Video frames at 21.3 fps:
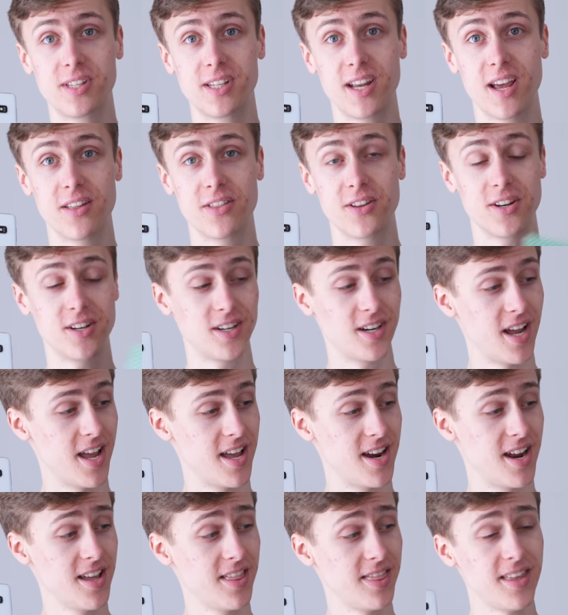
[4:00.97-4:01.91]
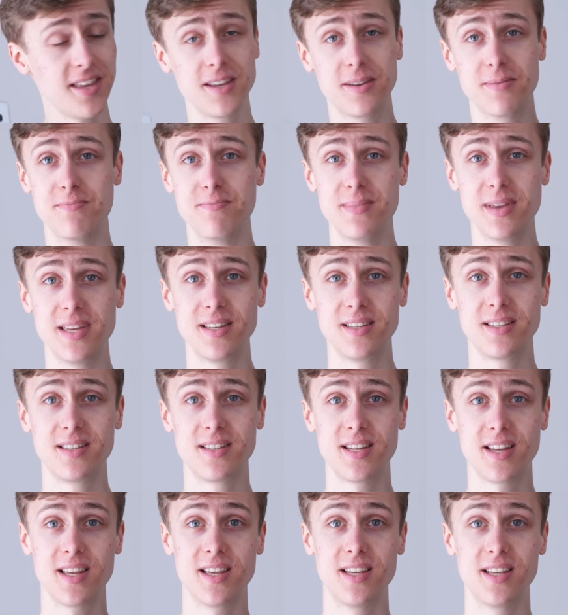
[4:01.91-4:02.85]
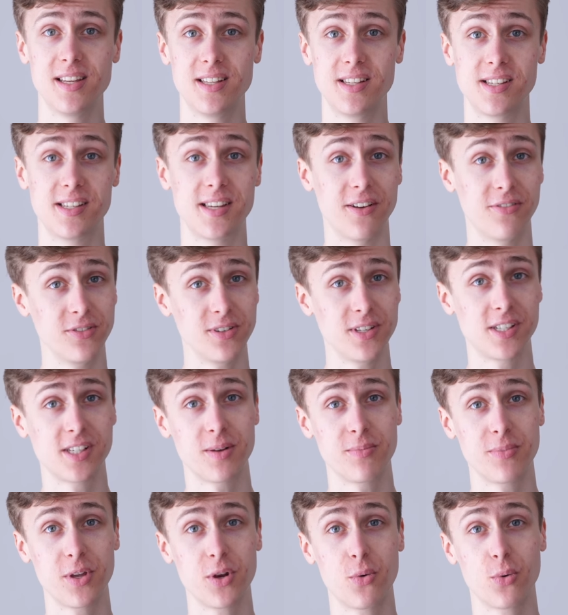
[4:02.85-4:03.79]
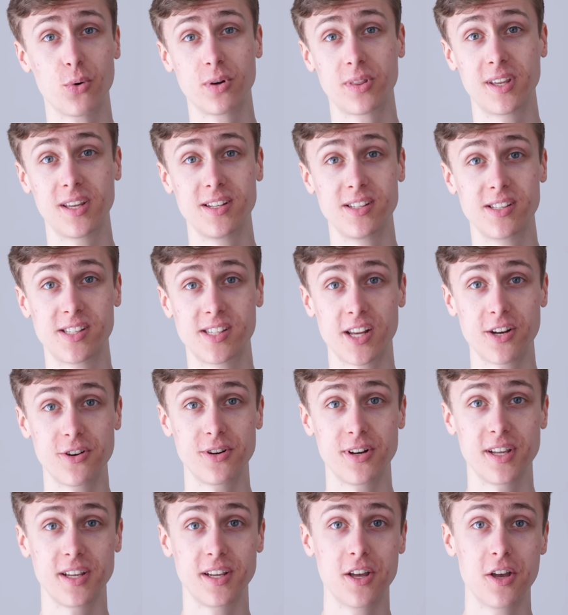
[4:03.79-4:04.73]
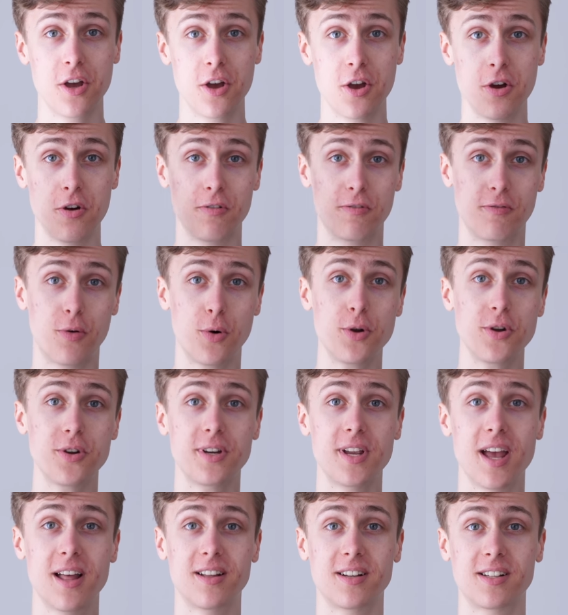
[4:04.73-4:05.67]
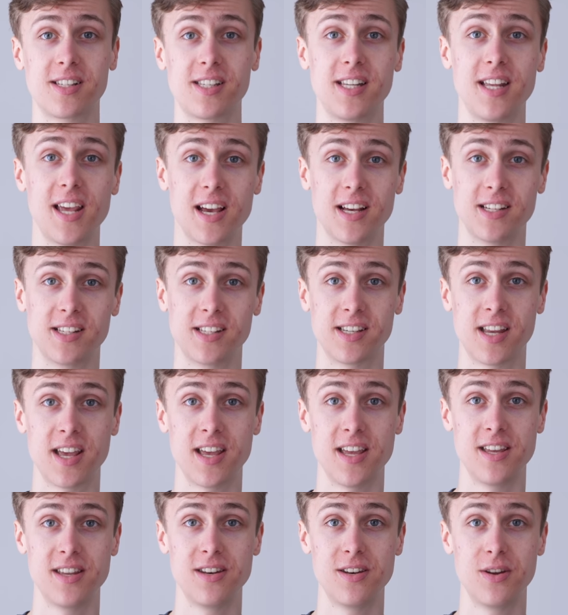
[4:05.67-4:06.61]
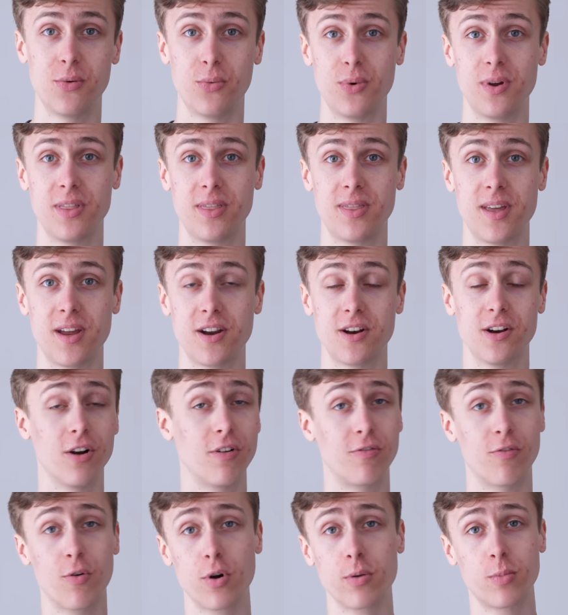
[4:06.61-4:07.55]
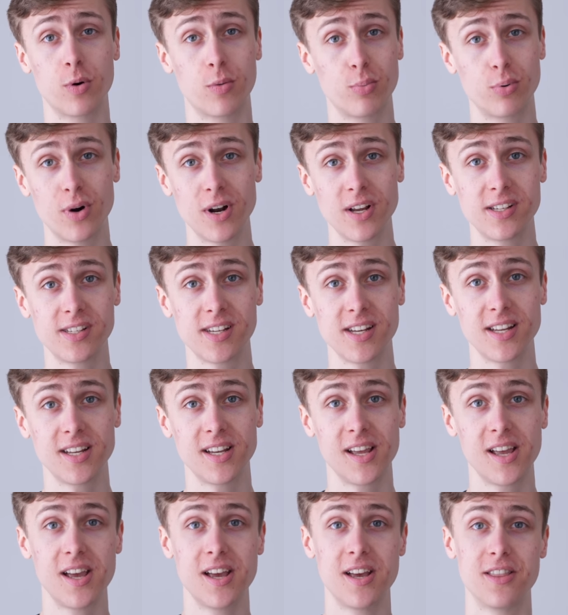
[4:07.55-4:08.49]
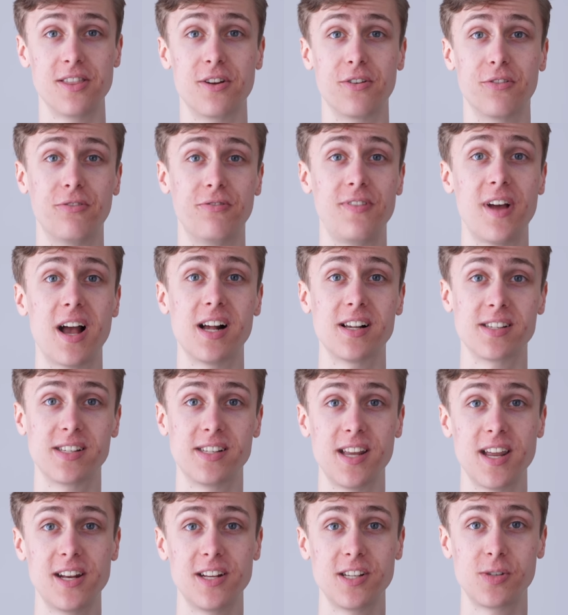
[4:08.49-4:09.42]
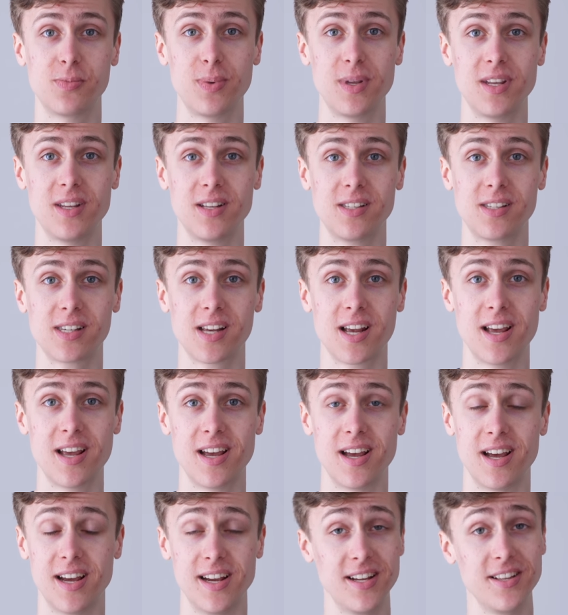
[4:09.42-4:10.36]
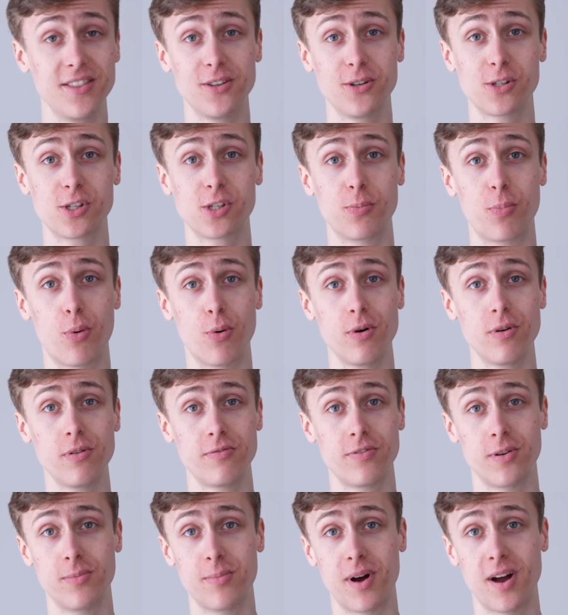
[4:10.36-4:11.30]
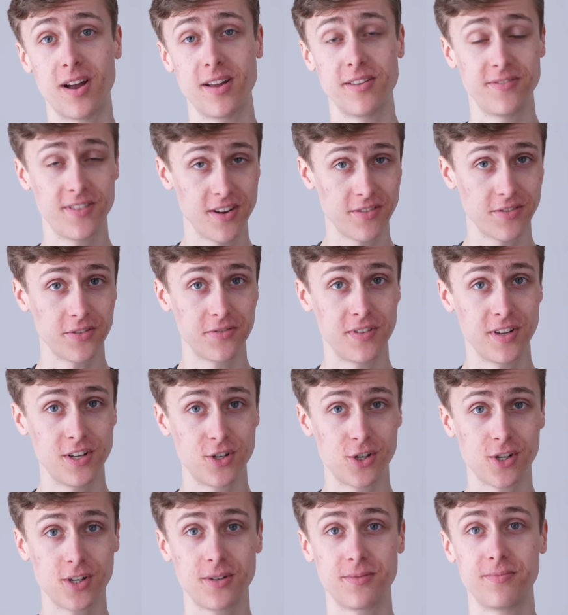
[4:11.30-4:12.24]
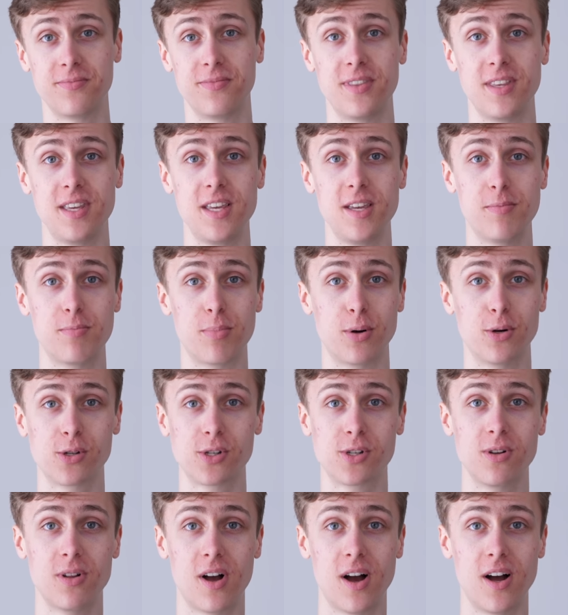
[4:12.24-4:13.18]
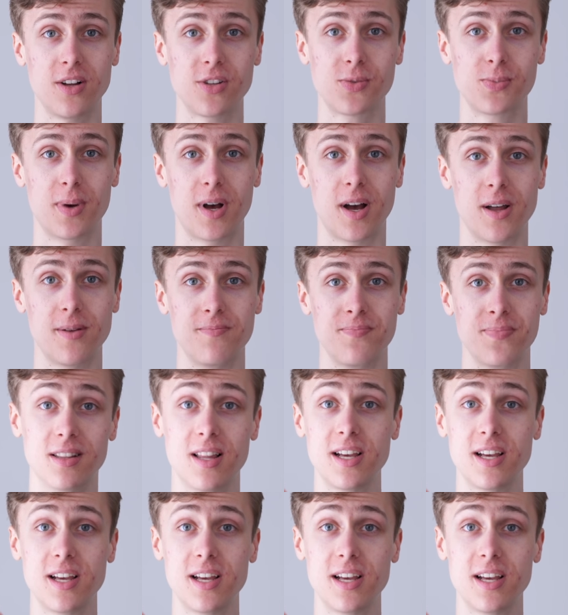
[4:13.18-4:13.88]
together, and I think Mint is definitely something worth considering for your Galaxy S10 with their affordable pricing, their fast data speeds, and their support for my favorite feature, the personal hotspot.